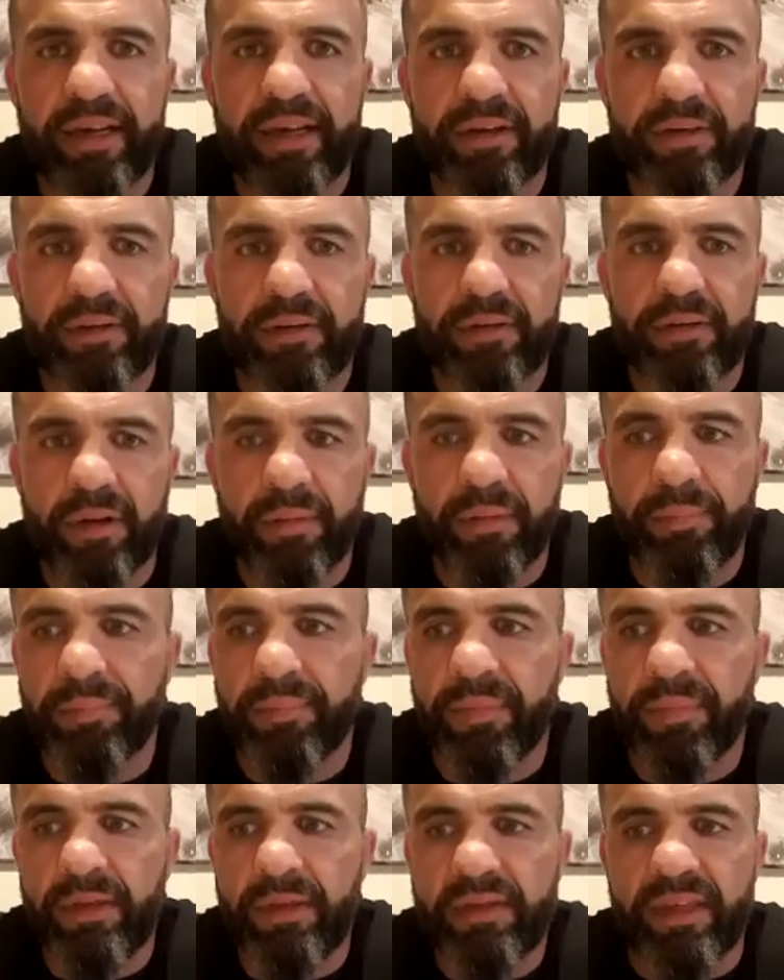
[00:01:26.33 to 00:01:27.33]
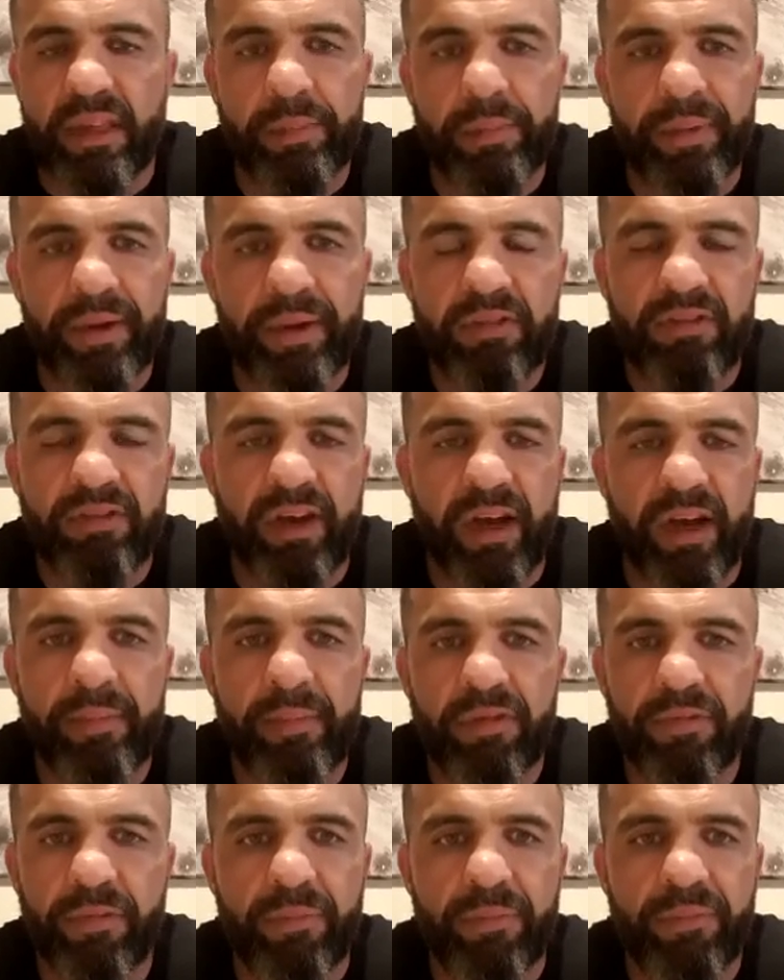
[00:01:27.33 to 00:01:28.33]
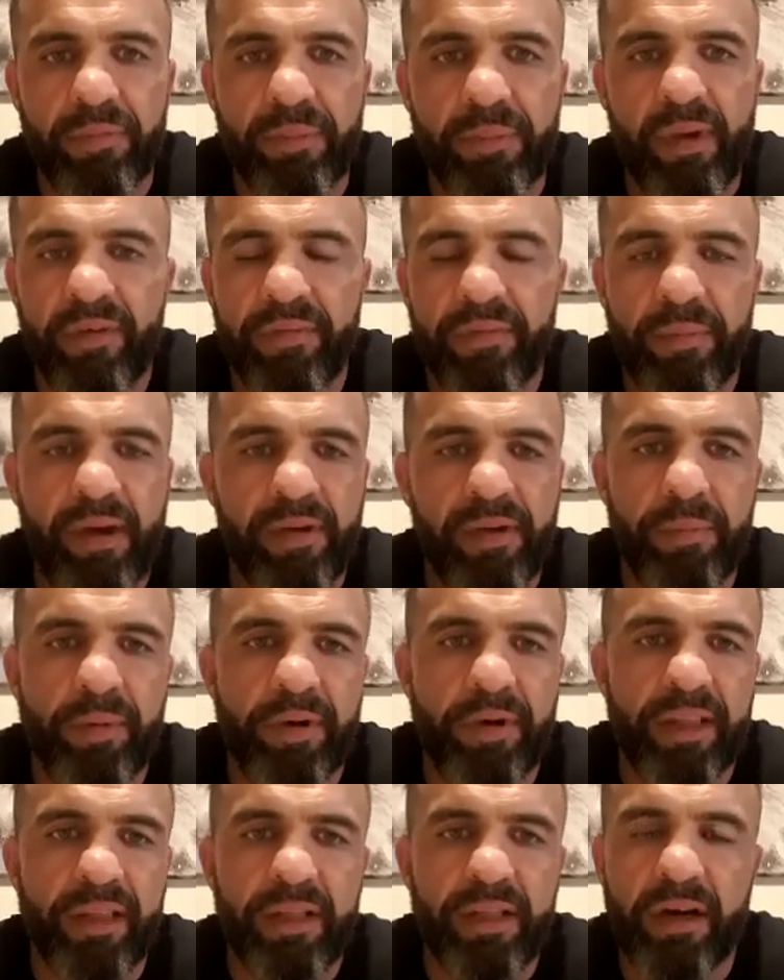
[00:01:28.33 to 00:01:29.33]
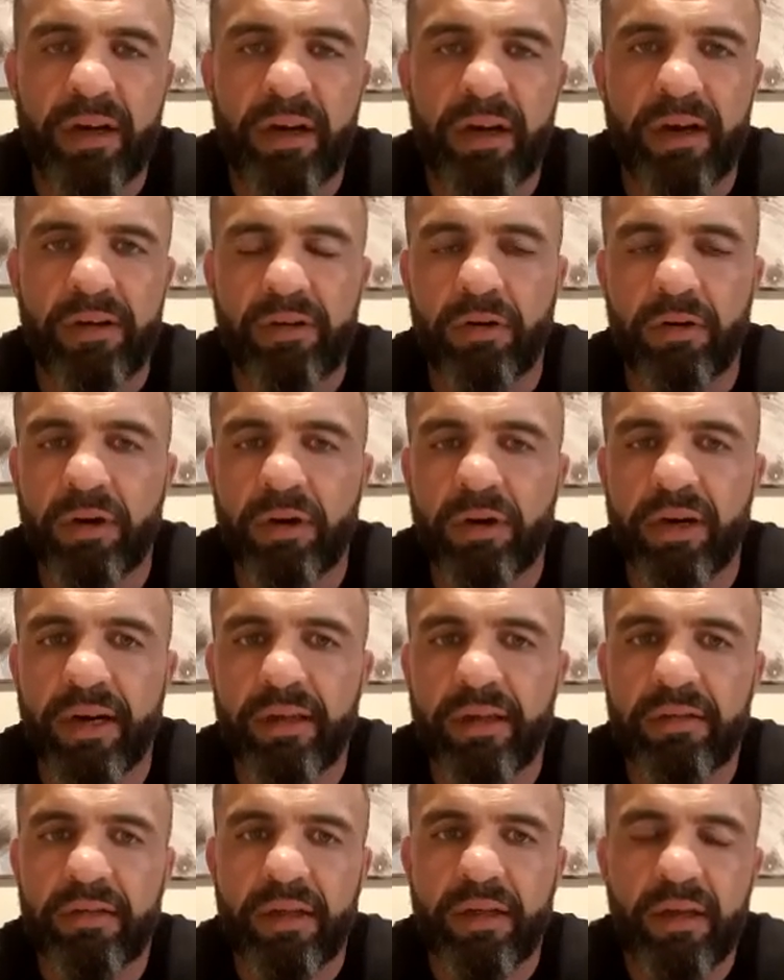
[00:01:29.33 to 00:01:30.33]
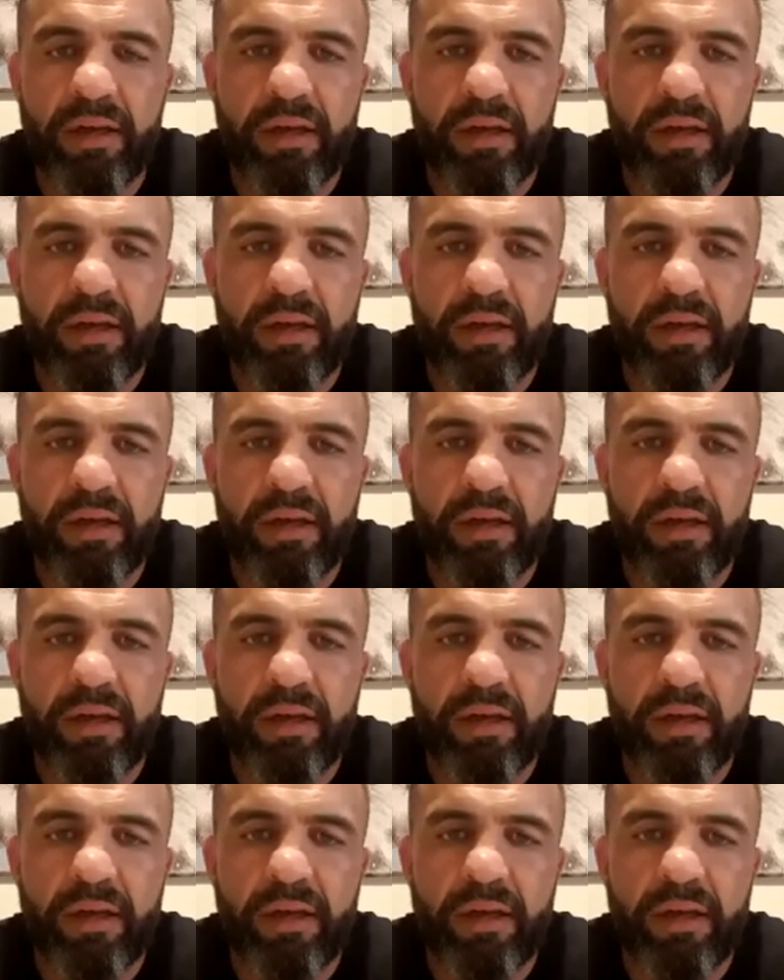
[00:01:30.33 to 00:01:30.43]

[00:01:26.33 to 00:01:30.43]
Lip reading: and set the best times from everybody, the young guys, old guys.